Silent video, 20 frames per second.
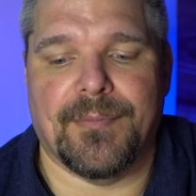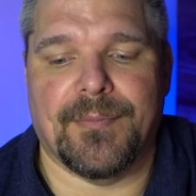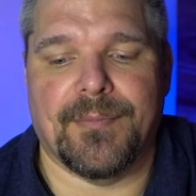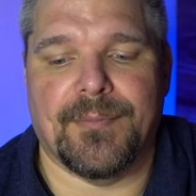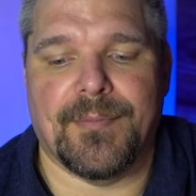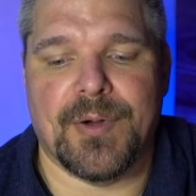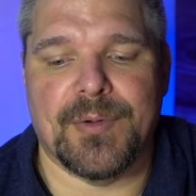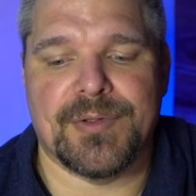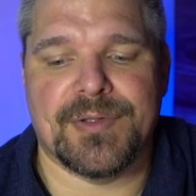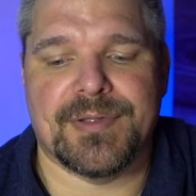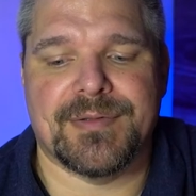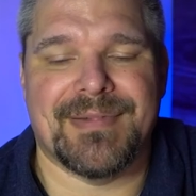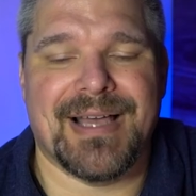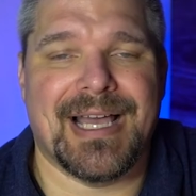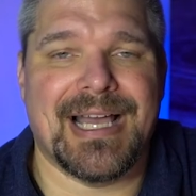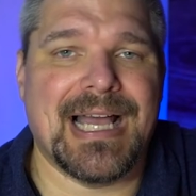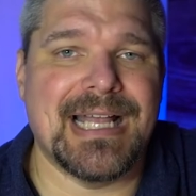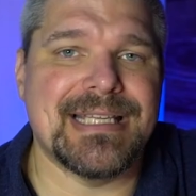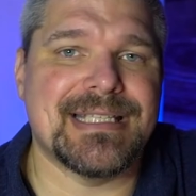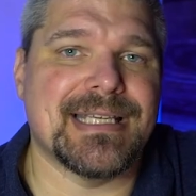most,
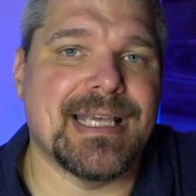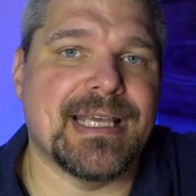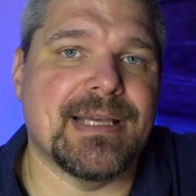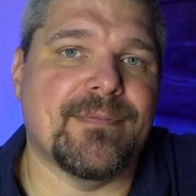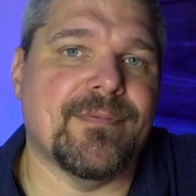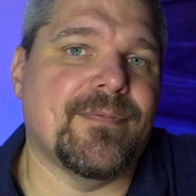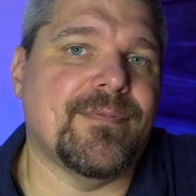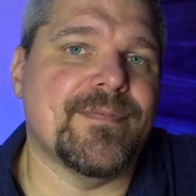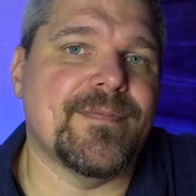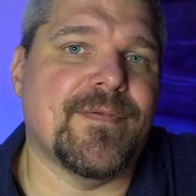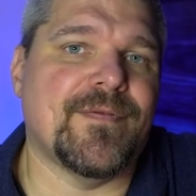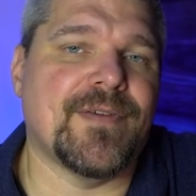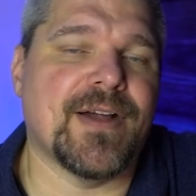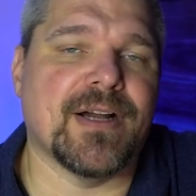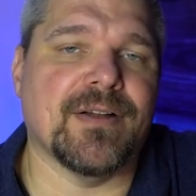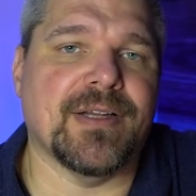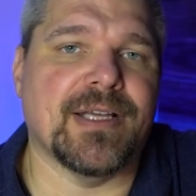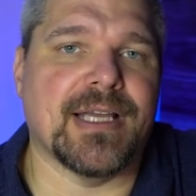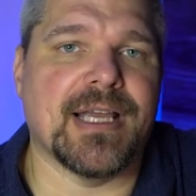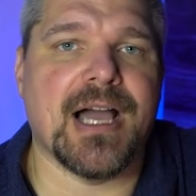I'd say,
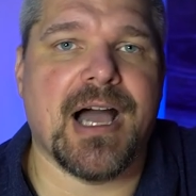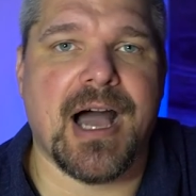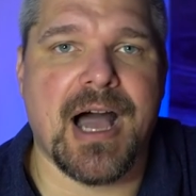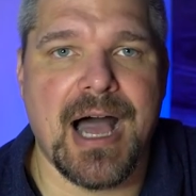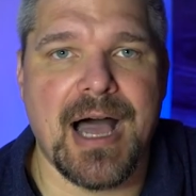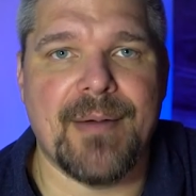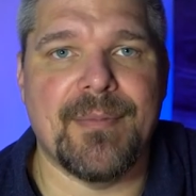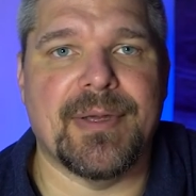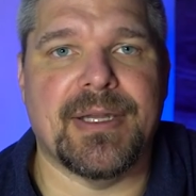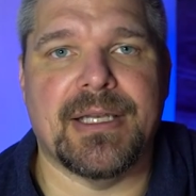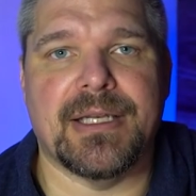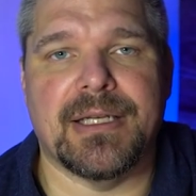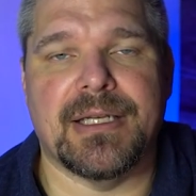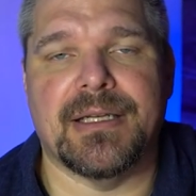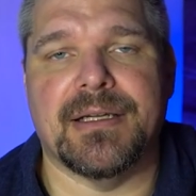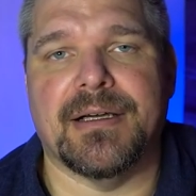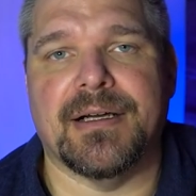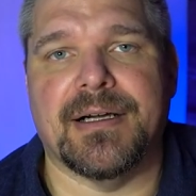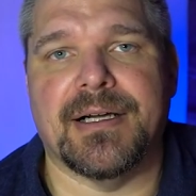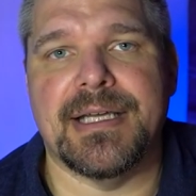fairly common
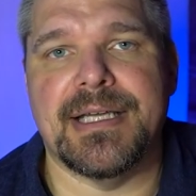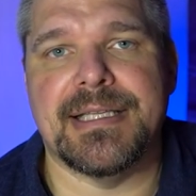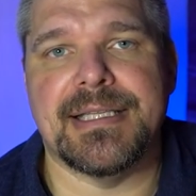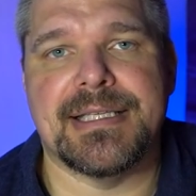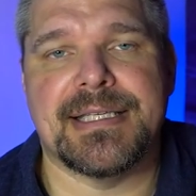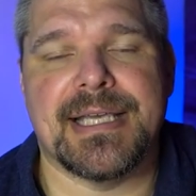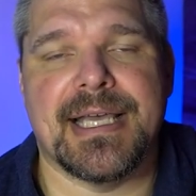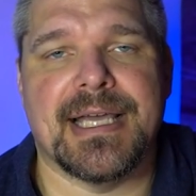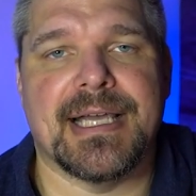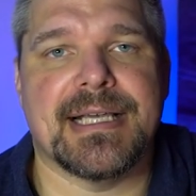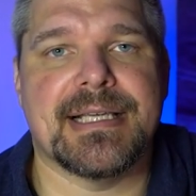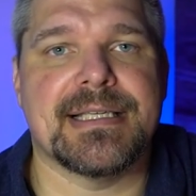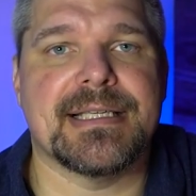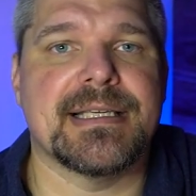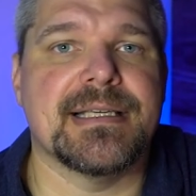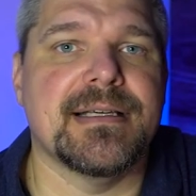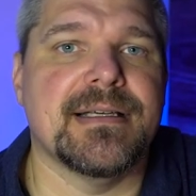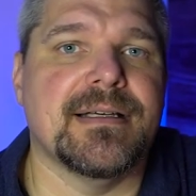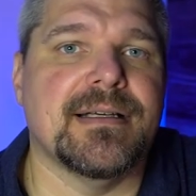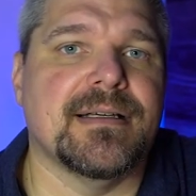
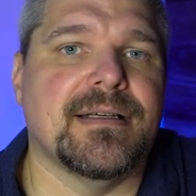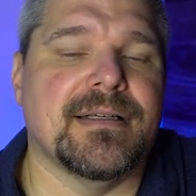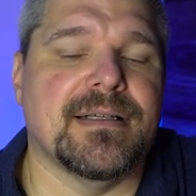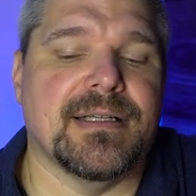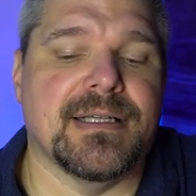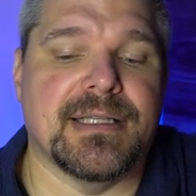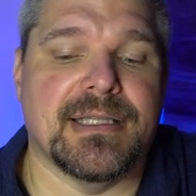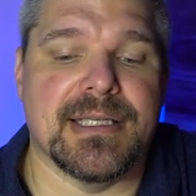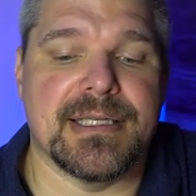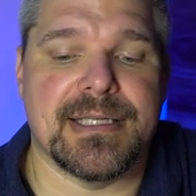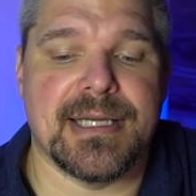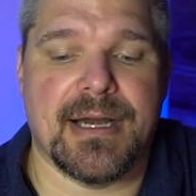insects in this